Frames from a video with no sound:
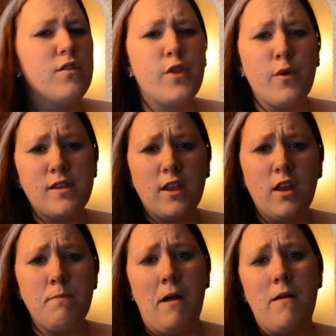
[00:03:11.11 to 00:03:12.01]
So it's a
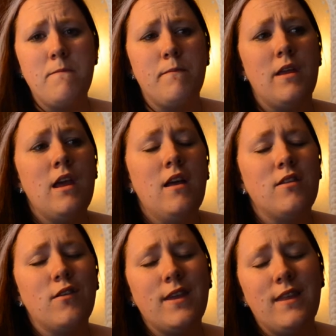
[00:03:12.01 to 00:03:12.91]
good pump.
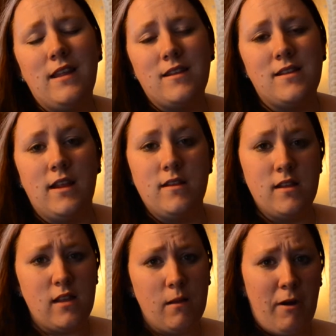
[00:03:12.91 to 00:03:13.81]
The only thing that stinks
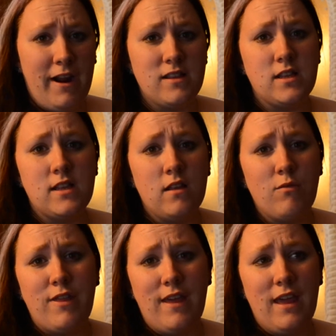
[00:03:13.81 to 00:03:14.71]
is the price
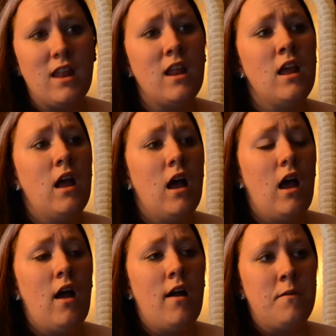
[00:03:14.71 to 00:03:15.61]
with it.
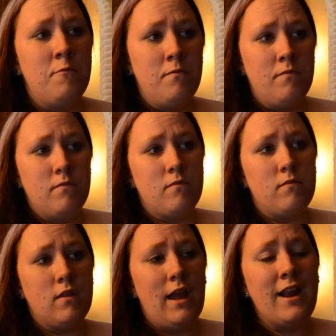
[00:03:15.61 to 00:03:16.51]

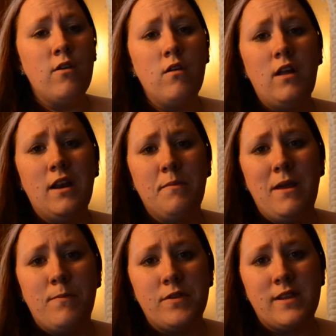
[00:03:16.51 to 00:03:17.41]
I know a lot of
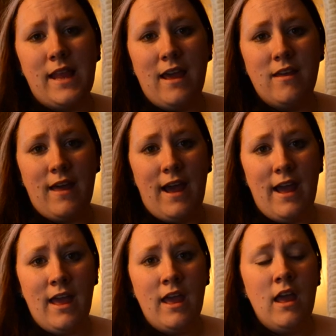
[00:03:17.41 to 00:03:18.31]
people say
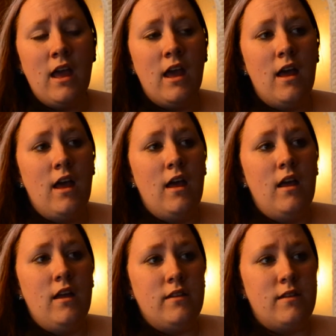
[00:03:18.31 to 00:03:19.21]
that
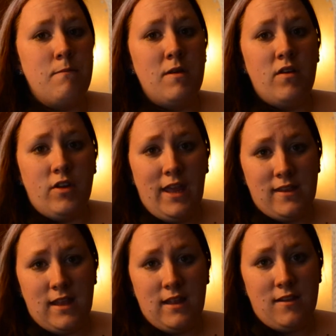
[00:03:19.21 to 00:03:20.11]
the milk
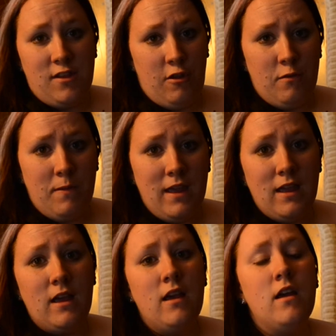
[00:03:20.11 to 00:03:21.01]
gets in the
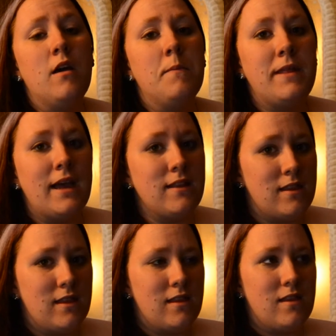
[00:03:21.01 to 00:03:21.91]
tubing, but
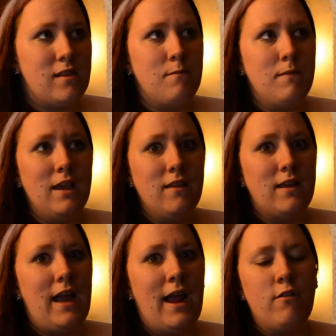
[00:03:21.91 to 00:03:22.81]
to me,
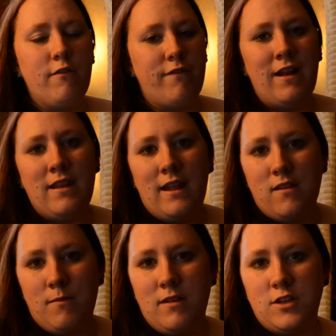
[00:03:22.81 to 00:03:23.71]
I don't find that
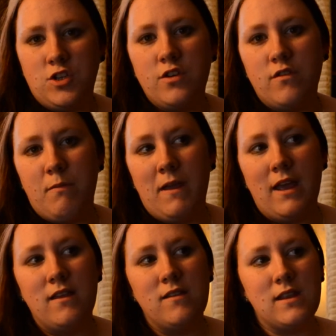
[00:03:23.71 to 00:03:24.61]
to be the truth,
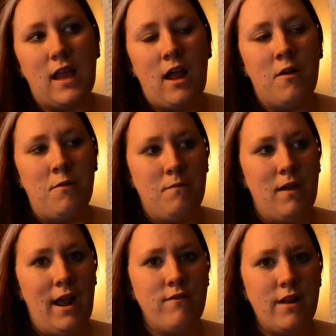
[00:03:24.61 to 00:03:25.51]
because
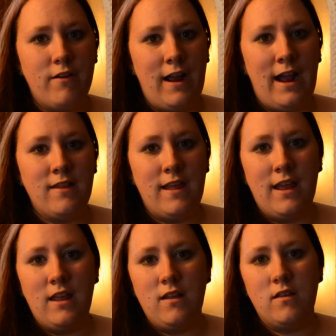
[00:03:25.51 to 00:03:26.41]
I've never had
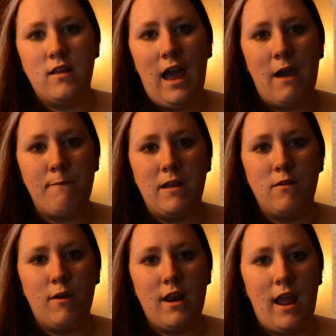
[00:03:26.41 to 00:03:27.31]
that
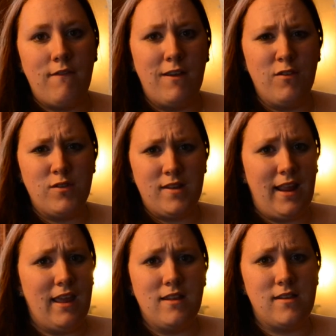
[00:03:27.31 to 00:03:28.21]
happen when I've used
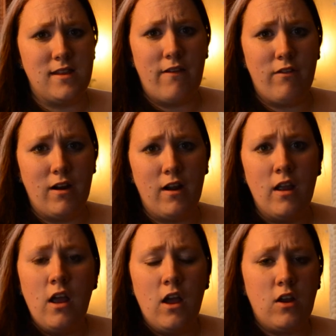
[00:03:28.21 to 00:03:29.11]
it. It's never
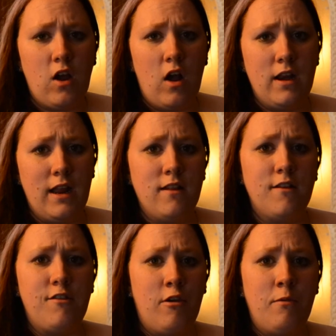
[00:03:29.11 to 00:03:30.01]
gone in
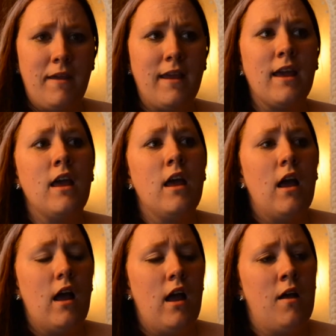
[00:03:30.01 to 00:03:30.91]
the tubing
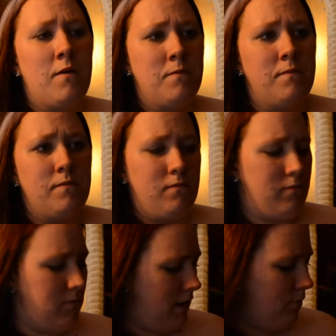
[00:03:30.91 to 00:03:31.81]

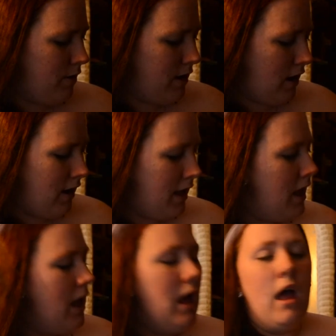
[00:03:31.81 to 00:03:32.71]
and whatnot.
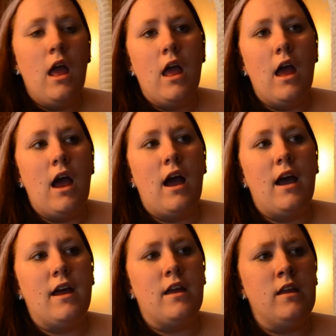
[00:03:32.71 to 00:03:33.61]

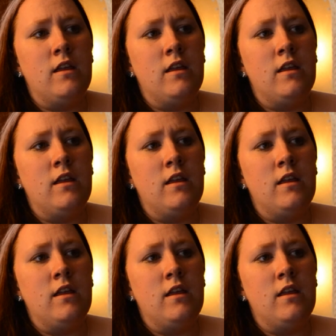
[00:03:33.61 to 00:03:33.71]
I